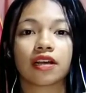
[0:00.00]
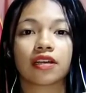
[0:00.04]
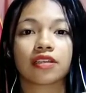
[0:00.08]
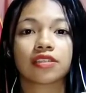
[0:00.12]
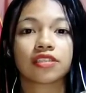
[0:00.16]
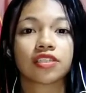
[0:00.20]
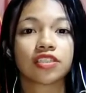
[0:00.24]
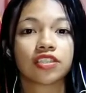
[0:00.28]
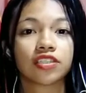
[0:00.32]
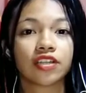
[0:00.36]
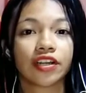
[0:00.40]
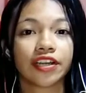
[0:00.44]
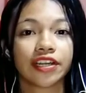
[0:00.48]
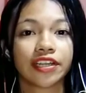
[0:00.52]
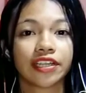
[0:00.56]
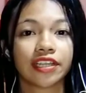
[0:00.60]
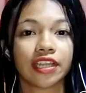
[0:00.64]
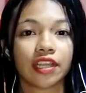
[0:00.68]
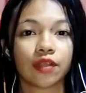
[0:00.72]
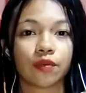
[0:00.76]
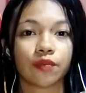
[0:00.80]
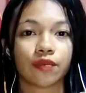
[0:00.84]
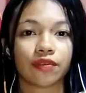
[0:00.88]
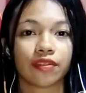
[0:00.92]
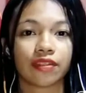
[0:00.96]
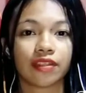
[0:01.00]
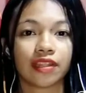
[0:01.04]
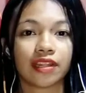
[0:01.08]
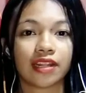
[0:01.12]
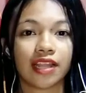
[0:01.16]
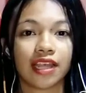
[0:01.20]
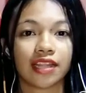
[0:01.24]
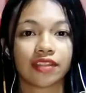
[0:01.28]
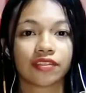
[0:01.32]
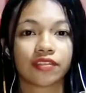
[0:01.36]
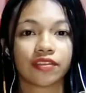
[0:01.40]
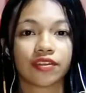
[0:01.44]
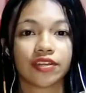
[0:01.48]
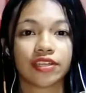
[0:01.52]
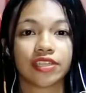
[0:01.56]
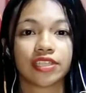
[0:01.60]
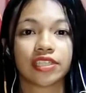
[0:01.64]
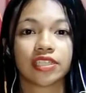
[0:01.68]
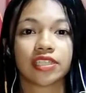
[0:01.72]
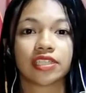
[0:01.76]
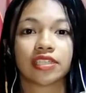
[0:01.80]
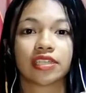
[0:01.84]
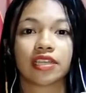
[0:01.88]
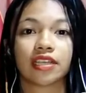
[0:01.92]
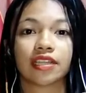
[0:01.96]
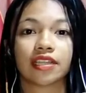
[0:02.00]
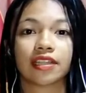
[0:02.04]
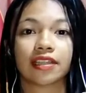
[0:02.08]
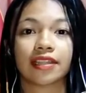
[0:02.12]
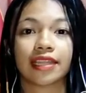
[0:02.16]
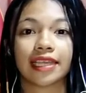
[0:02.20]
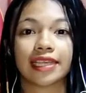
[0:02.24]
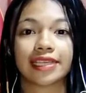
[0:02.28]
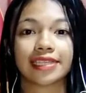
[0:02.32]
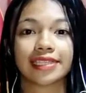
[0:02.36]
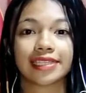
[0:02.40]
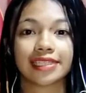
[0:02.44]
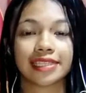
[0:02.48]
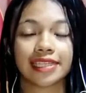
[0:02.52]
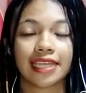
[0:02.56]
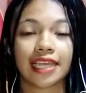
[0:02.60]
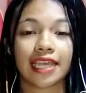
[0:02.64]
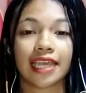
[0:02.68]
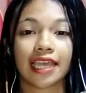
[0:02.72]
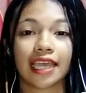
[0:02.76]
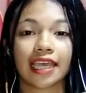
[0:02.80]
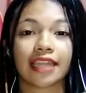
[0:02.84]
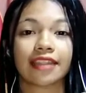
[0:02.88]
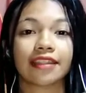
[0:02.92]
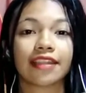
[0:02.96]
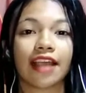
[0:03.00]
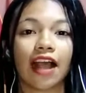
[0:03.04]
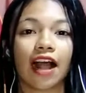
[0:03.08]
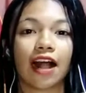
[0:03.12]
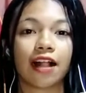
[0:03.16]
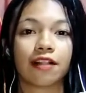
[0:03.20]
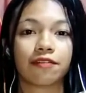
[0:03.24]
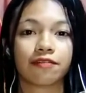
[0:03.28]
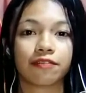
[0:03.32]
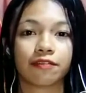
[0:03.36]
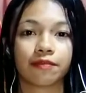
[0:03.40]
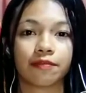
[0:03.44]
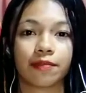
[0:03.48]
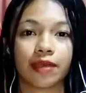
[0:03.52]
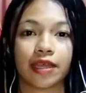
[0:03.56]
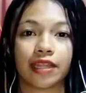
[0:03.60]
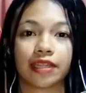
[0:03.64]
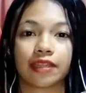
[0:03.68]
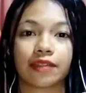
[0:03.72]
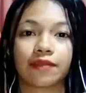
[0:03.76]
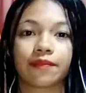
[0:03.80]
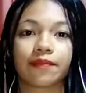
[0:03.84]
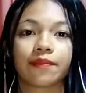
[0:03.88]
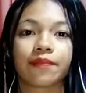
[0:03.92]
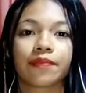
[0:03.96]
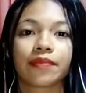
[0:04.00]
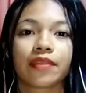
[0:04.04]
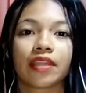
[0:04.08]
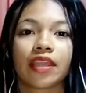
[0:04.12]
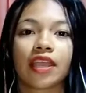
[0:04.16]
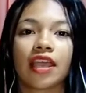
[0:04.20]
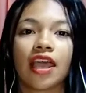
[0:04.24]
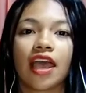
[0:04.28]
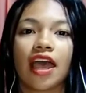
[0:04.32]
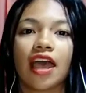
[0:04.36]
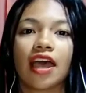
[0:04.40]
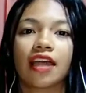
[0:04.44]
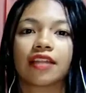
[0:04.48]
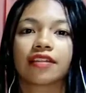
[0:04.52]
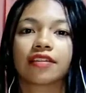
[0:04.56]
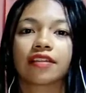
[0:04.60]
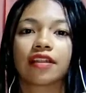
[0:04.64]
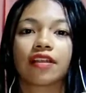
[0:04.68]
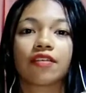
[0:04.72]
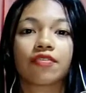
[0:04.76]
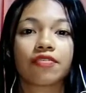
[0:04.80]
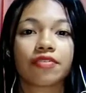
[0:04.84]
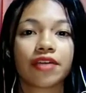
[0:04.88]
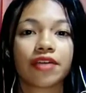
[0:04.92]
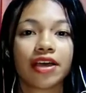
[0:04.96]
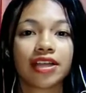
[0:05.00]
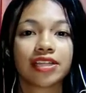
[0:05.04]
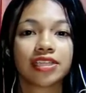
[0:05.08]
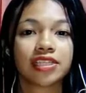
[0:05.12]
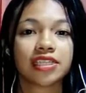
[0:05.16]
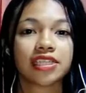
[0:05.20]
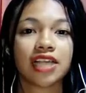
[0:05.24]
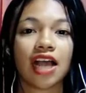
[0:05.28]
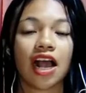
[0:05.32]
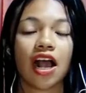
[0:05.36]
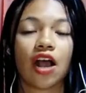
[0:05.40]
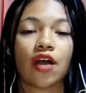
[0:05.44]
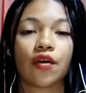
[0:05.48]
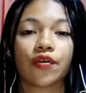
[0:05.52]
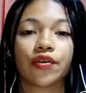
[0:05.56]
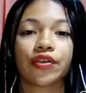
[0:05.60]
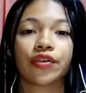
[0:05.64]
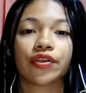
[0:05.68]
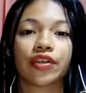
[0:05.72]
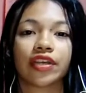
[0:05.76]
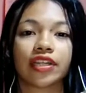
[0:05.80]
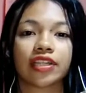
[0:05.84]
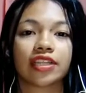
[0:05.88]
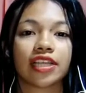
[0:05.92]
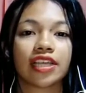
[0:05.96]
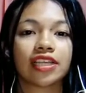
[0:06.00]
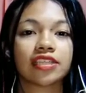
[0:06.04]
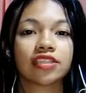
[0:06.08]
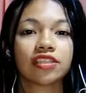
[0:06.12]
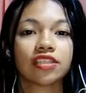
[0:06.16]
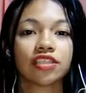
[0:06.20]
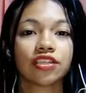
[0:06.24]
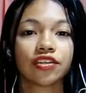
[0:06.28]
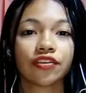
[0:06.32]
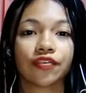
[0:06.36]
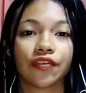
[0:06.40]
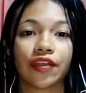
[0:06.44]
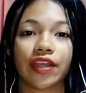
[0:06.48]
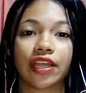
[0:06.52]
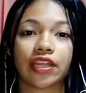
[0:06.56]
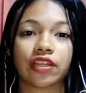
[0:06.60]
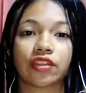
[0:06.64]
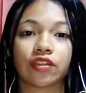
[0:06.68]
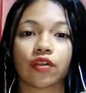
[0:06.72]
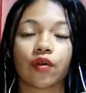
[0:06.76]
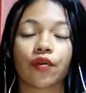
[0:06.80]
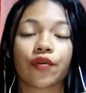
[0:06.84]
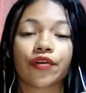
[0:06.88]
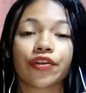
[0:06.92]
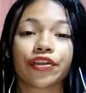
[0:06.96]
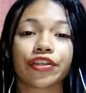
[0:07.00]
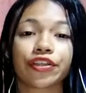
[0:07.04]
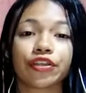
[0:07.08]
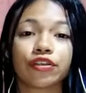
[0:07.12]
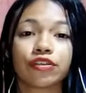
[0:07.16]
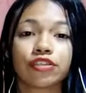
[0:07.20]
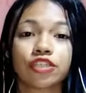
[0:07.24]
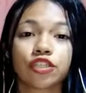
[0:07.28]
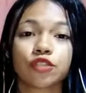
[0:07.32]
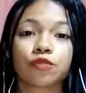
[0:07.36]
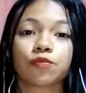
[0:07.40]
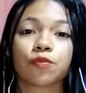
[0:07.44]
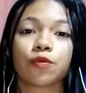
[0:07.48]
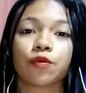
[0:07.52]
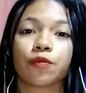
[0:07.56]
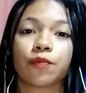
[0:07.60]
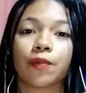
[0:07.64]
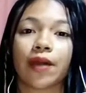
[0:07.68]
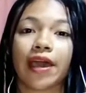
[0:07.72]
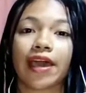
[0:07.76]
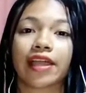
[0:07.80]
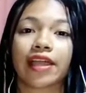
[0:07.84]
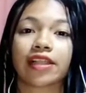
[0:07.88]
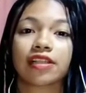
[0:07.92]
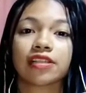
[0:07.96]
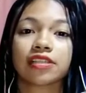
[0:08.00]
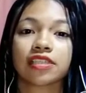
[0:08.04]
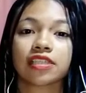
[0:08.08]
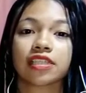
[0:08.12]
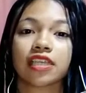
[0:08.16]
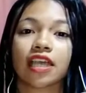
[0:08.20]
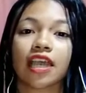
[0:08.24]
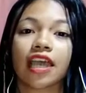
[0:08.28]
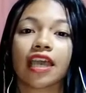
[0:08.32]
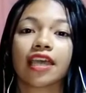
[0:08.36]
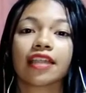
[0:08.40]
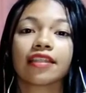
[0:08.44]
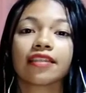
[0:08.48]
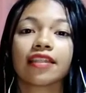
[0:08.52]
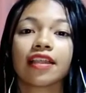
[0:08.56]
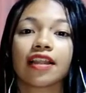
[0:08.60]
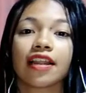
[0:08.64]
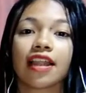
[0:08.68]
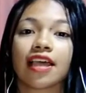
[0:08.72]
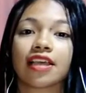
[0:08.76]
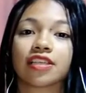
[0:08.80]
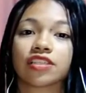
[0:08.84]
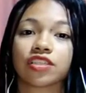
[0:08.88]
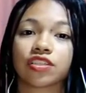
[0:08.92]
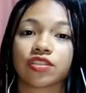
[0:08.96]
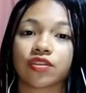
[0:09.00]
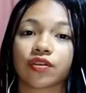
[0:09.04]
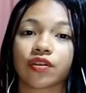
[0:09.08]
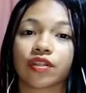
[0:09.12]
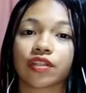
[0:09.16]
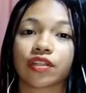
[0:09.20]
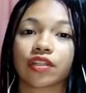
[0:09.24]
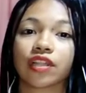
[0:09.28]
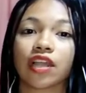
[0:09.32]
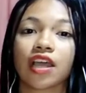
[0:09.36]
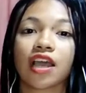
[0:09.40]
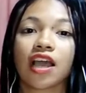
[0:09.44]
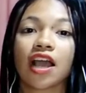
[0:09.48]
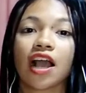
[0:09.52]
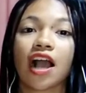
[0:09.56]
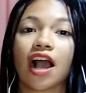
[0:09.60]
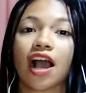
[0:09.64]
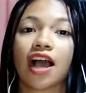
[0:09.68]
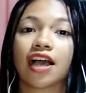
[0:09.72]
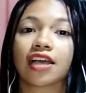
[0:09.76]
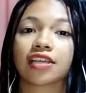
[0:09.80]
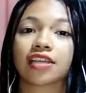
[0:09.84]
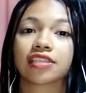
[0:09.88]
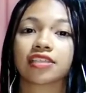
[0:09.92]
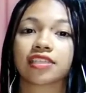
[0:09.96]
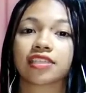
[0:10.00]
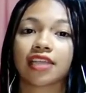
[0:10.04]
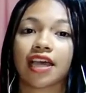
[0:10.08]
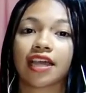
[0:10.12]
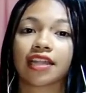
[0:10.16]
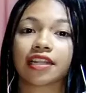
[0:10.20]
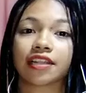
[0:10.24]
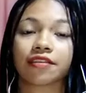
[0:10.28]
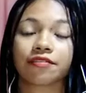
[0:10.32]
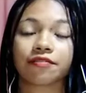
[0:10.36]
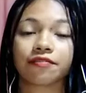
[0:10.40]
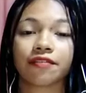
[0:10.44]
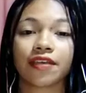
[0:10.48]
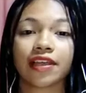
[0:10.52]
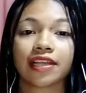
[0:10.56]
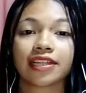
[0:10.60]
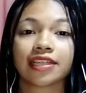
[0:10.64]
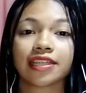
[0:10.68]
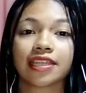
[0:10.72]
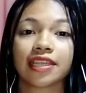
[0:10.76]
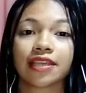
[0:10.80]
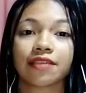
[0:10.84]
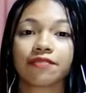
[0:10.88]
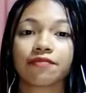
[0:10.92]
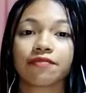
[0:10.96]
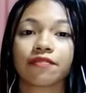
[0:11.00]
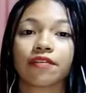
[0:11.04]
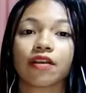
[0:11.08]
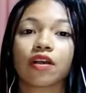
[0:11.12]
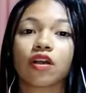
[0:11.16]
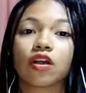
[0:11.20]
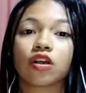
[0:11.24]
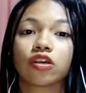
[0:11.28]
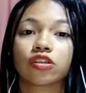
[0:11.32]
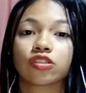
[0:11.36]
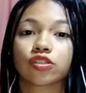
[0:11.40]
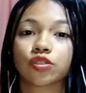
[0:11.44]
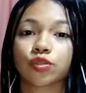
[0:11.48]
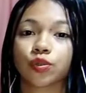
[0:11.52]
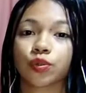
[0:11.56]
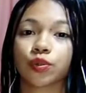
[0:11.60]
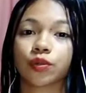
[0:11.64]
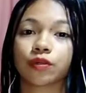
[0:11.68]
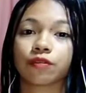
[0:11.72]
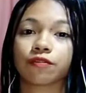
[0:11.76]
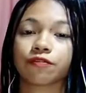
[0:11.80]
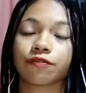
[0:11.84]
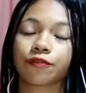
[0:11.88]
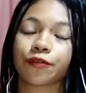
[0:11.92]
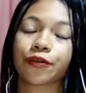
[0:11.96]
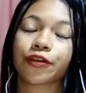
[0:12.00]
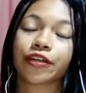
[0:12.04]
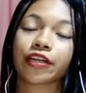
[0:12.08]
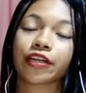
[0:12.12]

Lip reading: starting with the letters they see in the alphabet. And that's how you can integrate or use mobiles in the lesson as an effective tool for